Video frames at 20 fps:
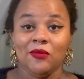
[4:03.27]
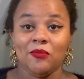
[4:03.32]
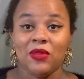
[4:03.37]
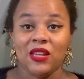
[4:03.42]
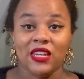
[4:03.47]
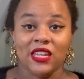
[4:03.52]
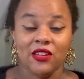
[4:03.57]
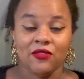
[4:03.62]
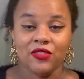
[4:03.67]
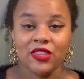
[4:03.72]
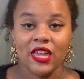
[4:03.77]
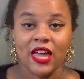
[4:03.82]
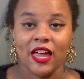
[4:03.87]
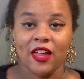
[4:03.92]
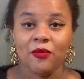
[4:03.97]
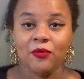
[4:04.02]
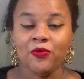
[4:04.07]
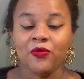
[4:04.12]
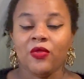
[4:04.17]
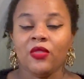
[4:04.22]
believe
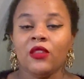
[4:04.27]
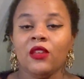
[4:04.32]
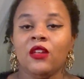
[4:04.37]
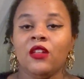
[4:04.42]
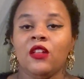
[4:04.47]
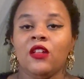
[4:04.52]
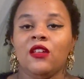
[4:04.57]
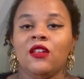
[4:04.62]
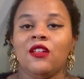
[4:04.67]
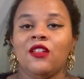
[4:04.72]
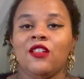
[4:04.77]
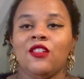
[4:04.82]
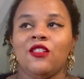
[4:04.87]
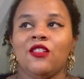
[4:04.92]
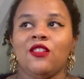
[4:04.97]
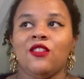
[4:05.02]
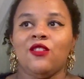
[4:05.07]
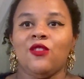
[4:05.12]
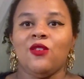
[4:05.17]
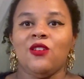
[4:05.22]
that.
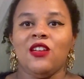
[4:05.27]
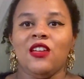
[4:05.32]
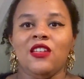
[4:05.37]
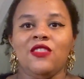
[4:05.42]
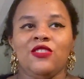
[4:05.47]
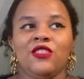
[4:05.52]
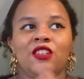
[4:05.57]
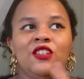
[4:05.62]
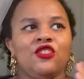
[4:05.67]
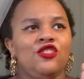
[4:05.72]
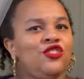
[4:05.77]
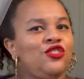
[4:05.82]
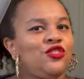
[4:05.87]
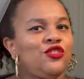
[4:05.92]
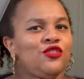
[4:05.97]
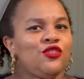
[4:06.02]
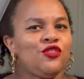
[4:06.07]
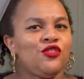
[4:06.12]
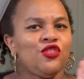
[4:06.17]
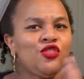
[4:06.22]
In
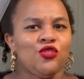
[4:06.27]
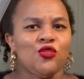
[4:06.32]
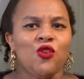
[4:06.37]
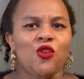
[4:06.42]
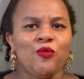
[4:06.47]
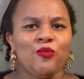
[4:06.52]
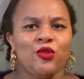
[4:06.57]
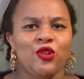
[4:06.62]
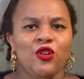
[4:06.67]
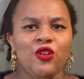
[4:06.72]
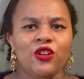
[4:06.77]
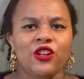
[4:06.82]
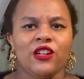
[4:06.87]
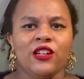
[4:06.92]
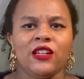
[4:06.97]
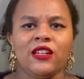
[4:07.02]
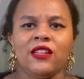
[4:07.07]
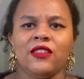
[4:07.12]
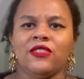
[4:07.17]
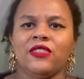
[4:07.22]
this short book,
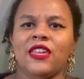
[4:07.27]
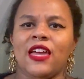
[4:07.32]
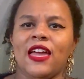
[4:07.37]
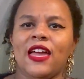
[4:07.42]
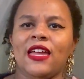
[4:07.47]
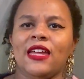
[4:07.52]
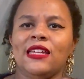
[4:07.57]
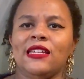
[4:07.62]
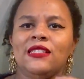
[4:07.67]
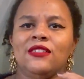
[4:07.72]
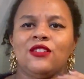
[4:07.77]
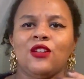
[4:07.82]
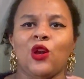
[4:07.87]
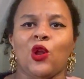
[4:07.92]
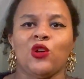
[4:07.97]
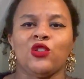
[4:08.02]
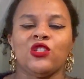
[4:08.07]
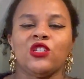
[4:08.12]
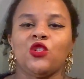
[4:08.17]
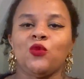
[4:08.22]
there's a
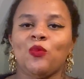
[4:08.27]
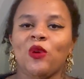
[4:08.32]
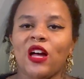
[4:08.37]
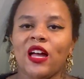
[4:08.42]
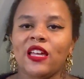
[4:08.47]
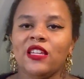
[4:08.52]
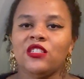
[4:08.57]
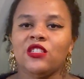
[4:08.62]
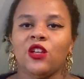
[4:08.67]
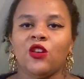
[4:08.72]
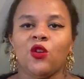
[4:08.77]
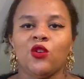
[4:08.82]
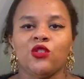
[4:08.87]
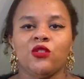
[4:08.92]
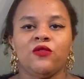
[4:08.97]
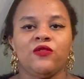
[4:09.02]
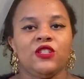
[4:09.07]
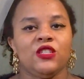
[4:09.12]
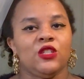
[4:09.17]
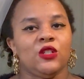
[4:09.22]
lot of spice, a lot
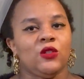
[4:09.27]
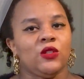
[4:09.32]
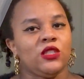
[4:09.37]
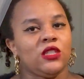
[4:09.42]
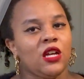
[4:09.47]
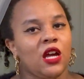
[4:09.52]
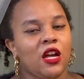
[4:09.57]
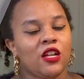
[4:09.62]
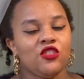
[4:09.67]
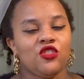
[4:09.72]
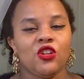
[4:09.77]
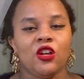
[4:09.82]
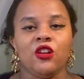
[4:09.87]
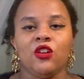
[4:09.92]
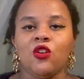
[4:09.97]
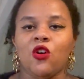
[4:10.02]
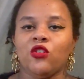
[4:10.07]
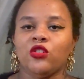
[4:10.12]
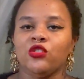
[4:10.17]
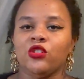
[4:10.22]
of physical touch, a
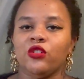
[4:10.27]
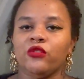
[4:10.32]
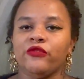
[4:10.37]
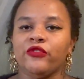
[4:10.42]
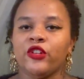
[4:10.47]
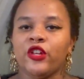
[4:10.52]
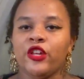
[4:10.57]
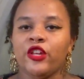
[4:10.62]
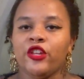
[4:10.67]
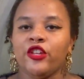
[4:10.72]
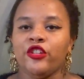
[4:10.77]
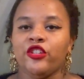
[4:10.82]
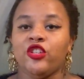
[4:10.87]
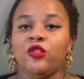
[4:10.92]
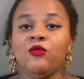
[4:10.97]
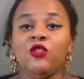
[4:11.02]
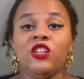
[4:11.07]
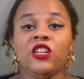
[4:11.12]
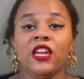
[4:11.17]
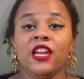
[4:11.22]
lot of
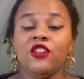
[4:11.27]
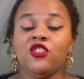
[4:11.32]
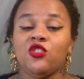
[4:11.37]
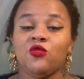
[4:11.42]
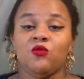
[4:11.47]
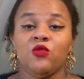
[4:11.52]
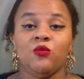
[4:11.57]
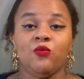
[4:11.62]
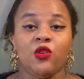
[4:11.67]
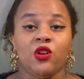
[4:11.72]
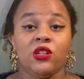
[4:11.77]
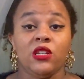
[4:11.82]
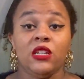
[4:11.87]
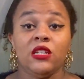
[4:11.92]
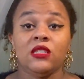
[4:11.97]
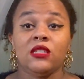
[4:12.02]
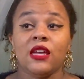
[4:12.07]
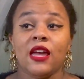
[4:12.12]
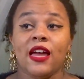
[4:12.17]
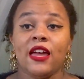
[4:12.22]
communication with
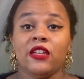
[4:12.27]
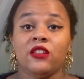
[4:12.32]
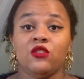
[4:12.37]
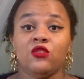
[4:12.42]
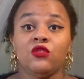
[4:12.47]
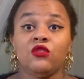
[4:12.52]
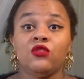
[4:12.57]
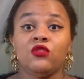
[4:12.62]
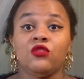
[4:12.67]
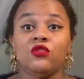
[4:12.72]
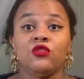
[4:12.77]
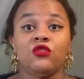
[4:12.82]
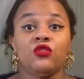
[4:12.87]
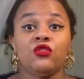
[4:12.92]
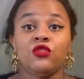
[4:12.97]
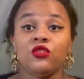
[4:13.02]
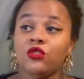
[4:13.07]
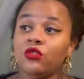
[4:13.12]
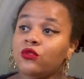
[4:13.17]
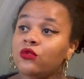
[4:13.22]
bodies, and
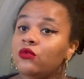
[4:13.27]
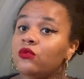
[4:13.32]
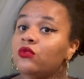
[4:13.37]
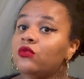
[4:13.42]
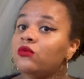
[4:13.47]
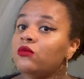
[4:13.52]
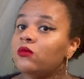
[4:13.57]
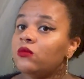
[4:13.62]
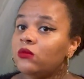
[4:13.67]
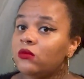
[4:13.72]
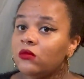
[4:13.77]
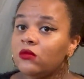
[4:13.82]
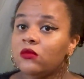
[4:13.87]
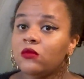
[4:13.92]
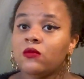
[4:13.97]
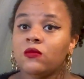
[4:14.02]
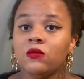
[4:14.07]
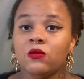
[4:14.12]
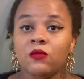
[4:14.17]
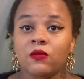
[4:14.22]
soon